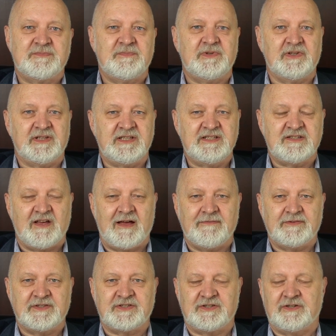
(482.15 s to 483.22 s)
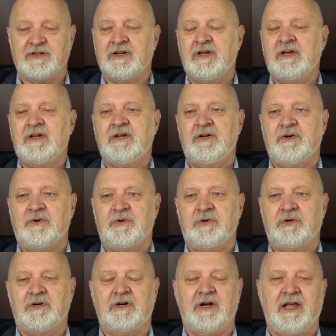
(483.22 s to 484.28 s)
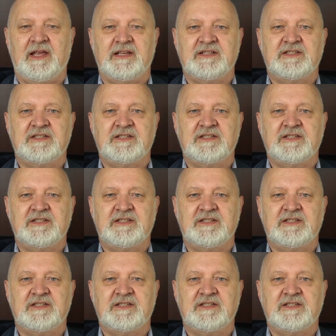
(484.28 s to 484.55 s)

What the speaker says: police officer, or a